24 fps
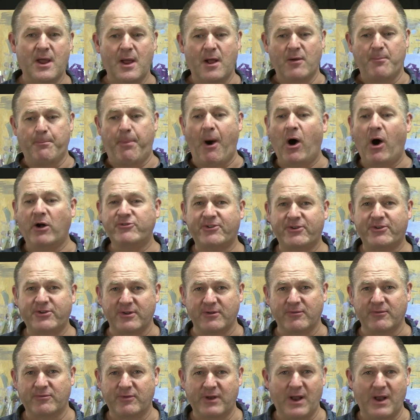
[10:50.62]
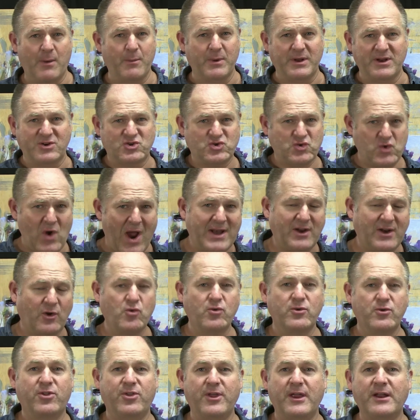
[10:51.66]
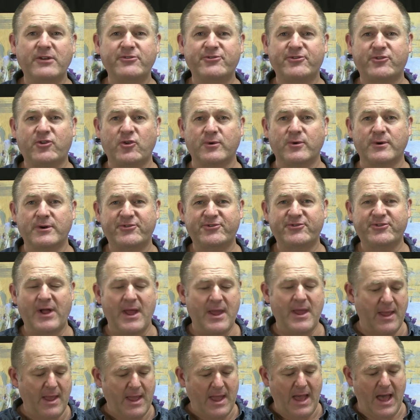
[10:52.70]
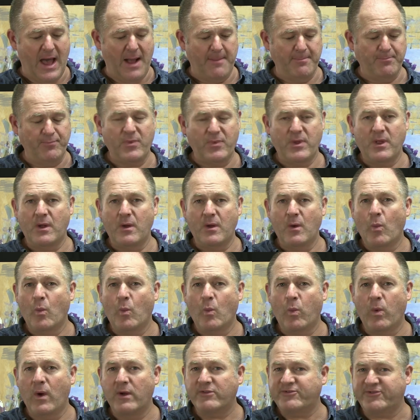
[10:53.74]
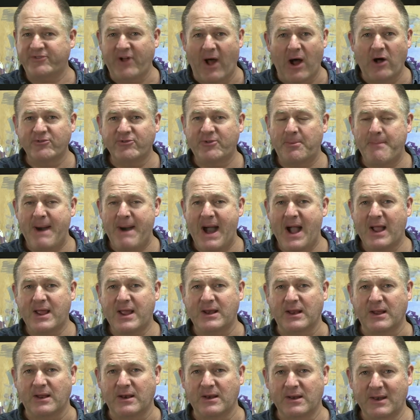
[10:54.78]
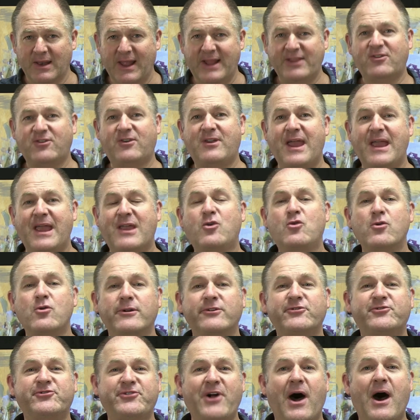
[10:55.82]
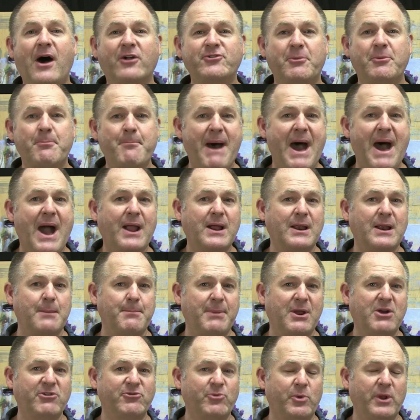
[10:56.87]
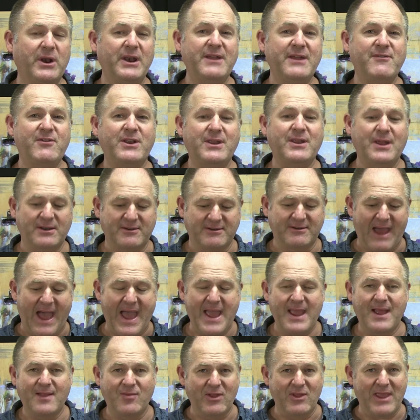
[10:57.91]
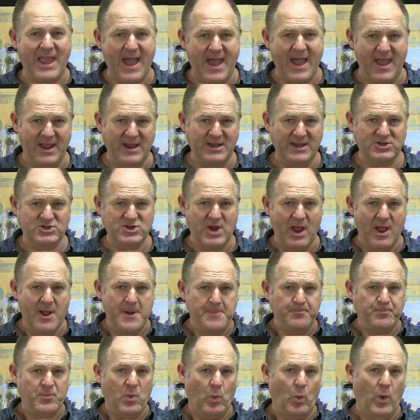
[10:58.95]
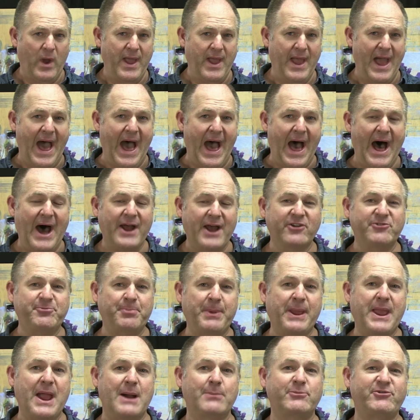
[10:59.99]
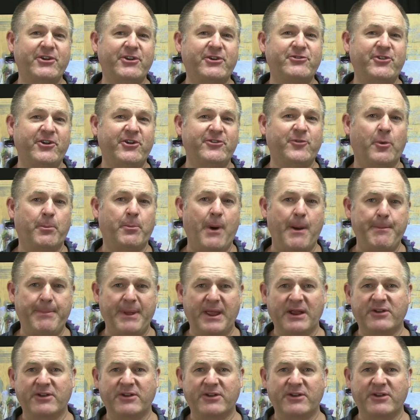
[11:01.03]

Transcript: positive, you know, we attract good things to us. Um, sales and marketing. Let's get good at sales and marketing, because we live in the day and the age where artists become successful by being